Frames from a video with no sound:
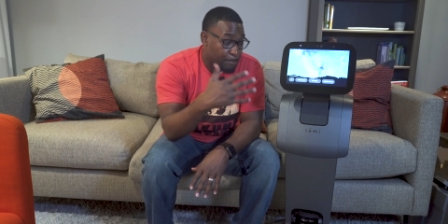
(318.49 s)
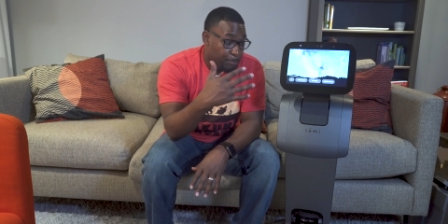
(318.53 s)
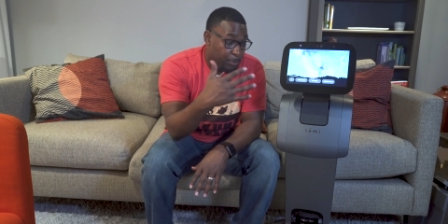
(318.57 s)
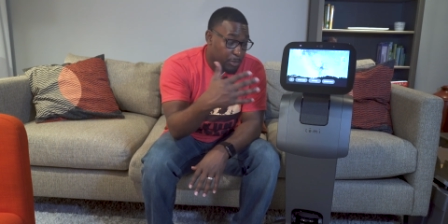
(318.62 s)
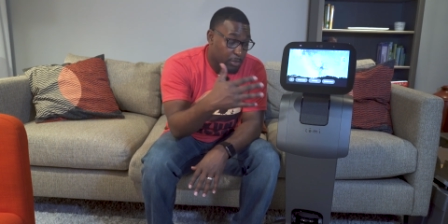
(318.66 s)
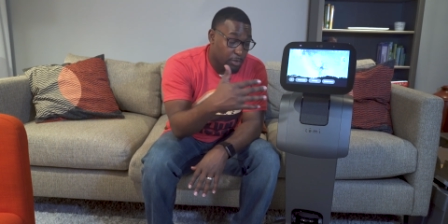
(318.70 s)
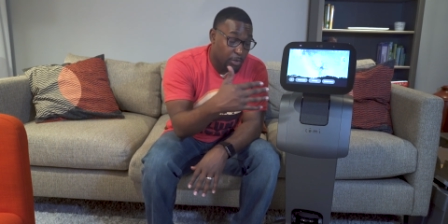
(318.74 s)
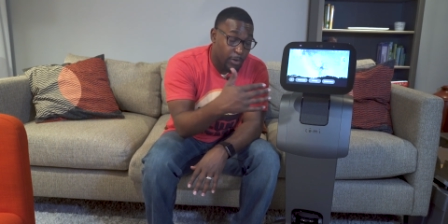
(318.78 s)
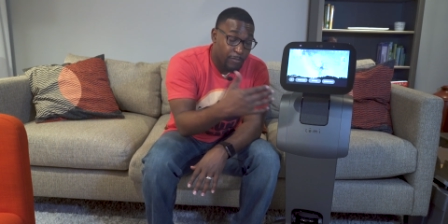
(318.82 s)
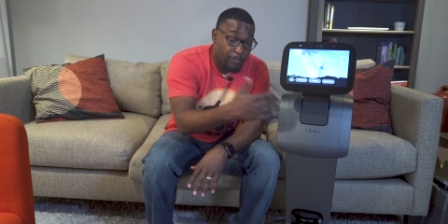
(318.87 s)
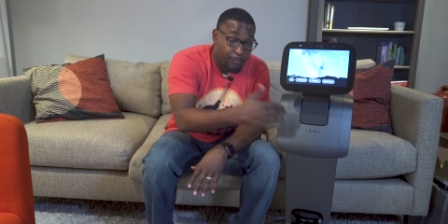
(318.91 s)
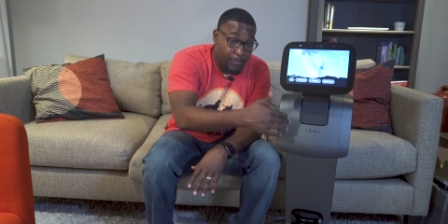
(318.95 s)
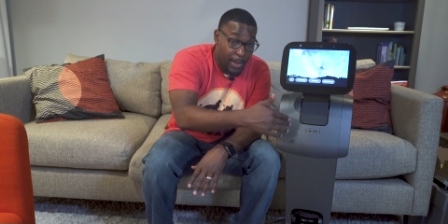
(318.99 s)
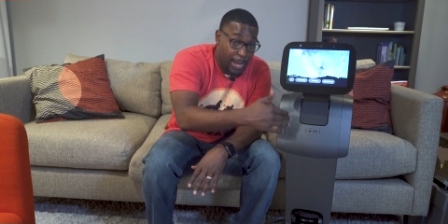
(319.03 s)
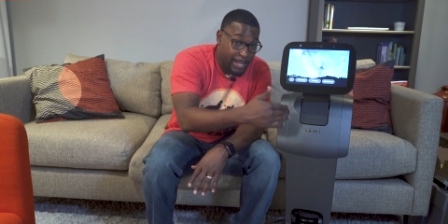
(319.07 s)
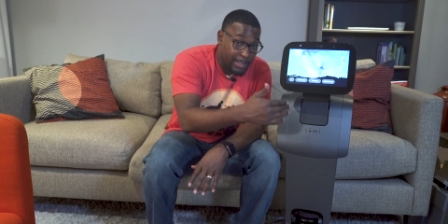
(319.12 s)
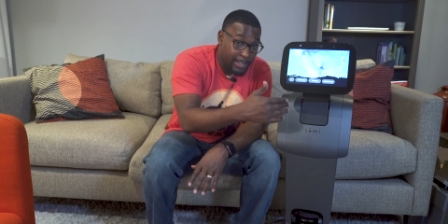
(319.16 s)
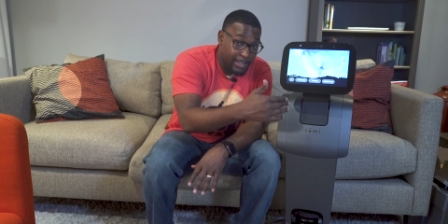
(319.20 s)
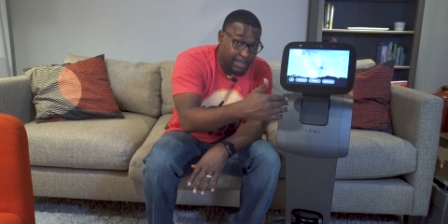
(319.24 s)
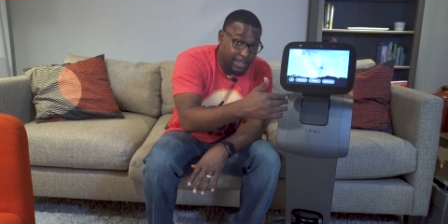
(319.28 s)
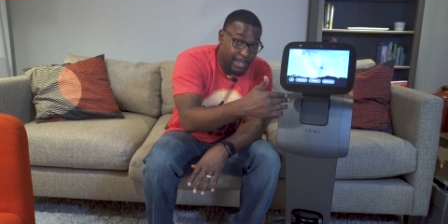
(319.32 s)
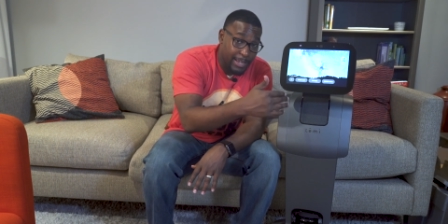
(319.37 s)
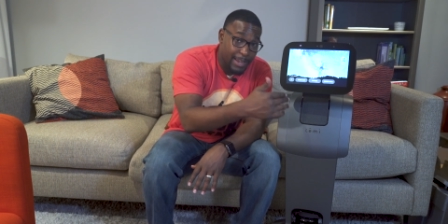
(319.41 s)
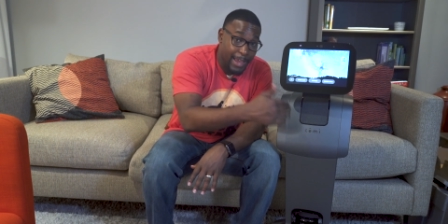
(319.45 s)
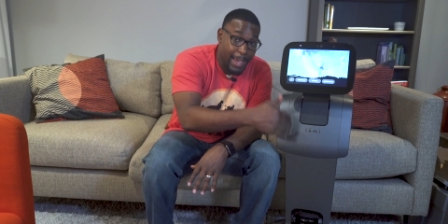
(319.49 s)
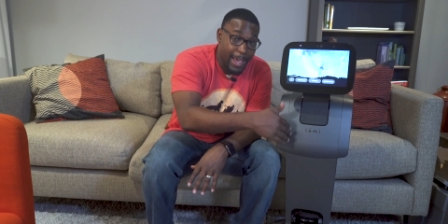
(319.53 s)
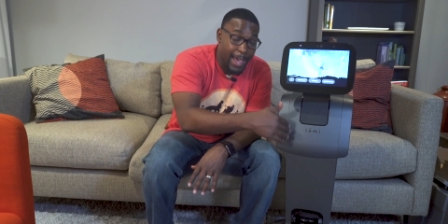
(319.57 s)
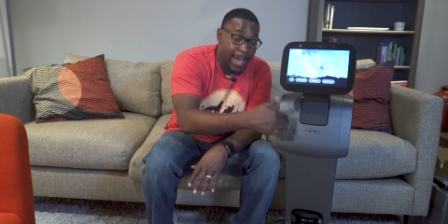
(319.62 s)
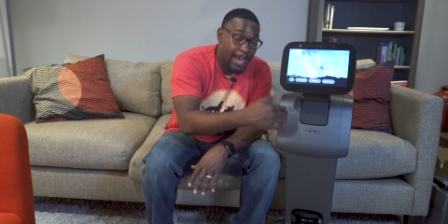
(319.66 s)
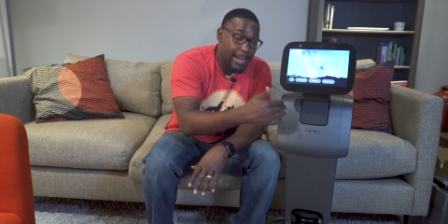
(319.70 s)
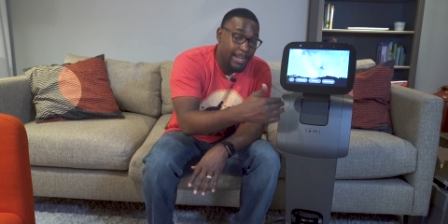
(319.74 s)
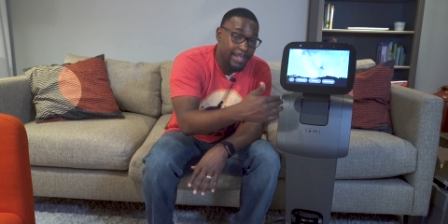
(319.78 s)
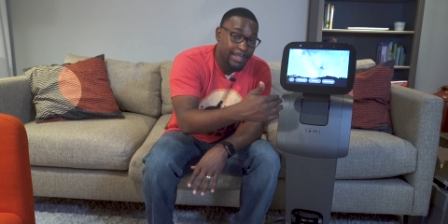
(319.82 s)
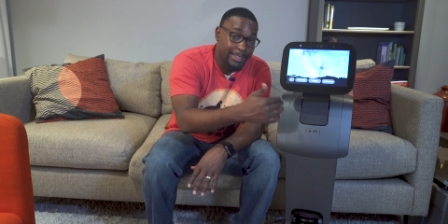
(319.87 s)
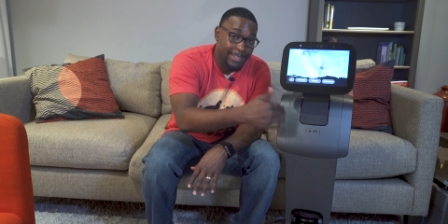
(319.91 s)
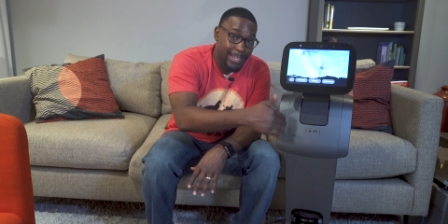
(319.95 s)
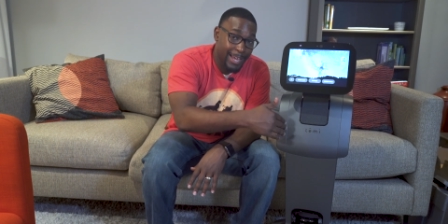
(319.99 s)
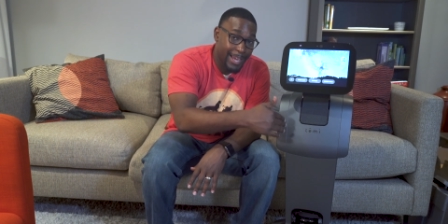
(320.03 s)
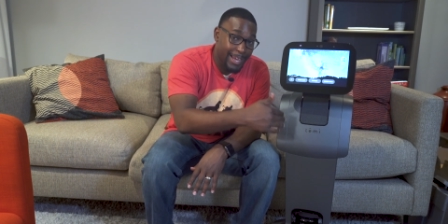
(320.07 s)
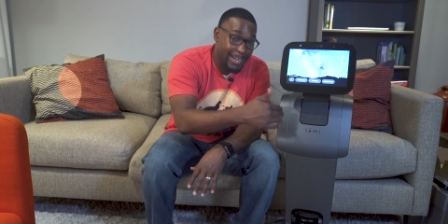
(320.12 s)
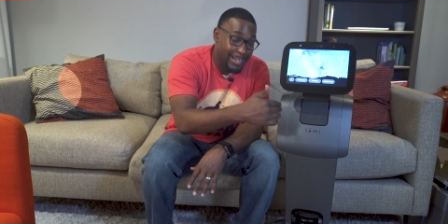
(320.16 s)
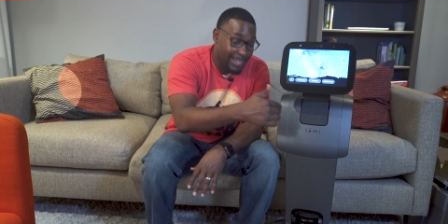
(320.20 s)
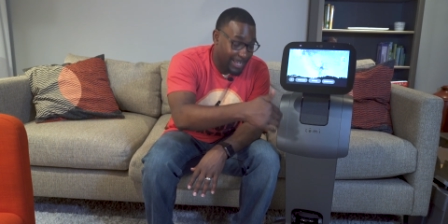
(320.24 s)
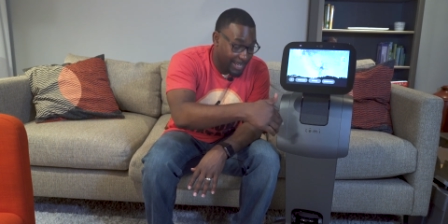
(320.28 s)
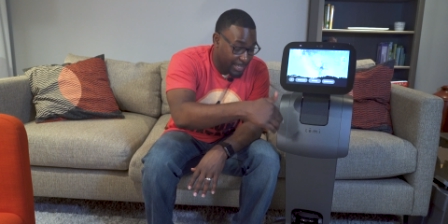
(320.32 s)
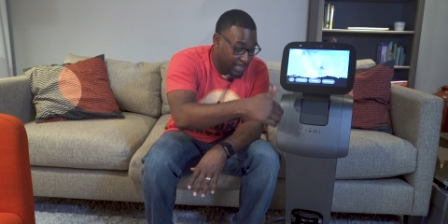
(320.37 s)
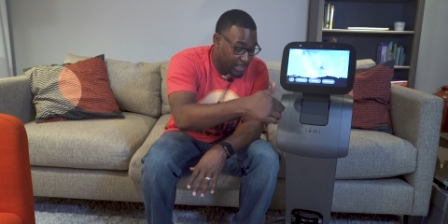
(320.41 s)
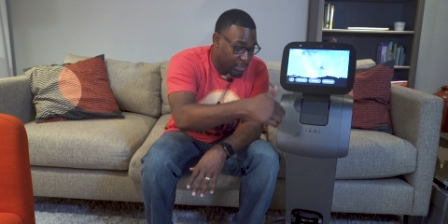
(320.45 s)
So the fact that they added that
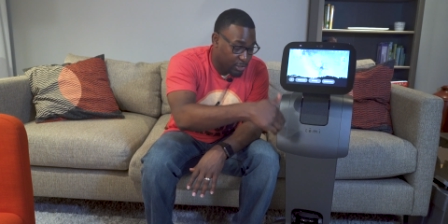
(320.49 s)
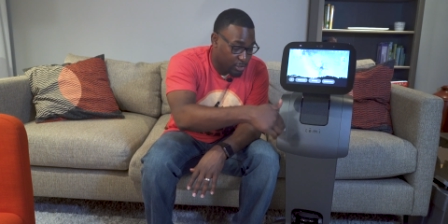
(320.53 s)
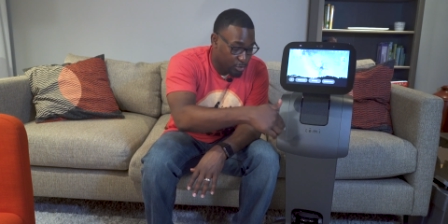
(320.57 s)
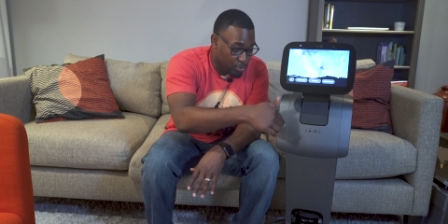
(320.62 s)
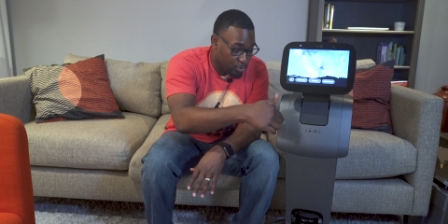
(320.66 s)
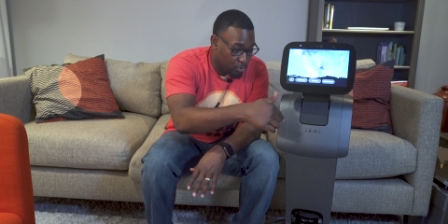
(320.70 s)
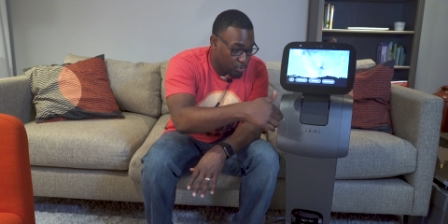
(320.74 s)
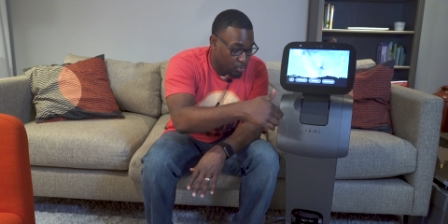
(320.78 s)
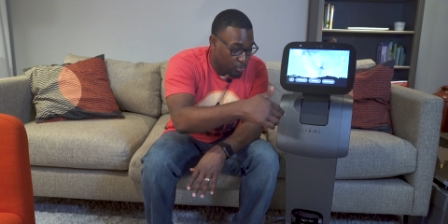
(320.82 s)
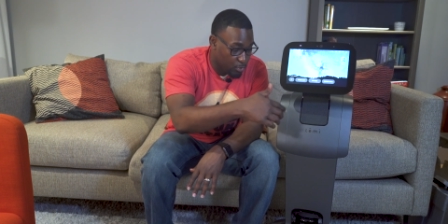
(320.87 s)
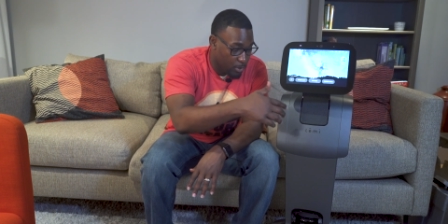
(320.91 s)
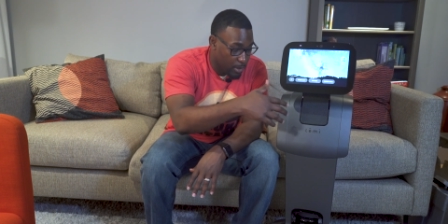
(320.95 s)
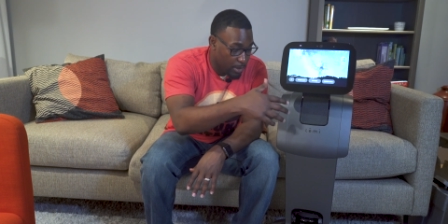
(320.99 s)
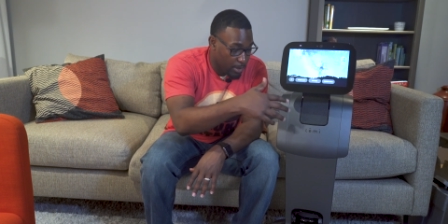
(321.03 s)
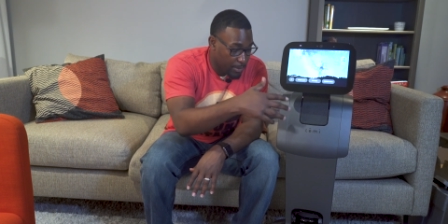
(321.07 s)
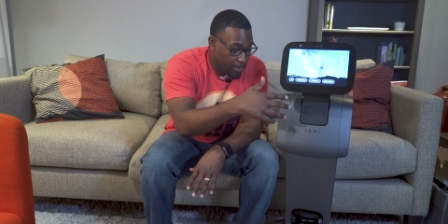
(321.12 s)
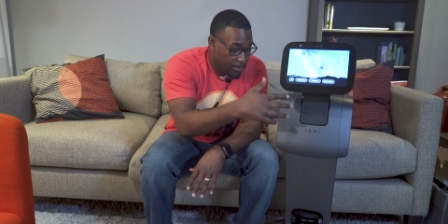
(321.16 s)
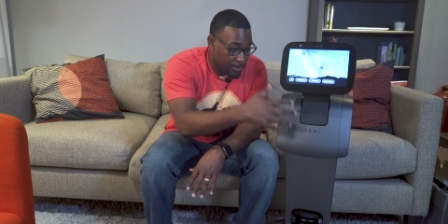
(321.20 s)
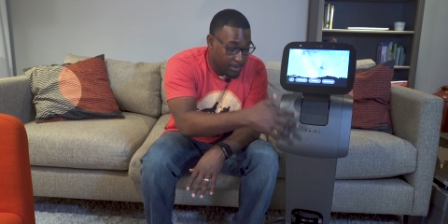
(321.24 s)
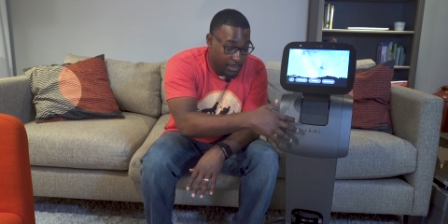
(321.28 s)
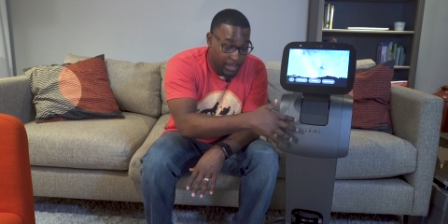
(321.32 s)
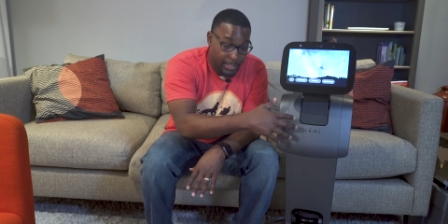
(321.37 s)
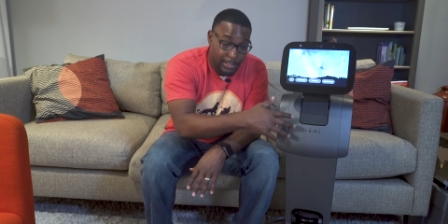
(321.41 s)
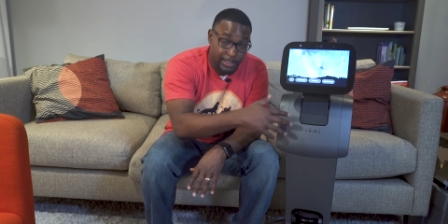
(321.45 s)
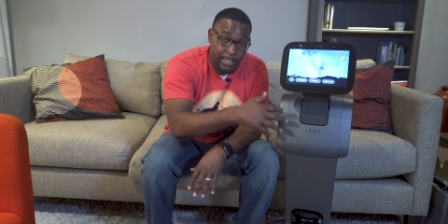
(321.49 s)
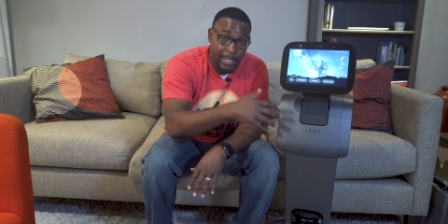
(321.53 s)
into this,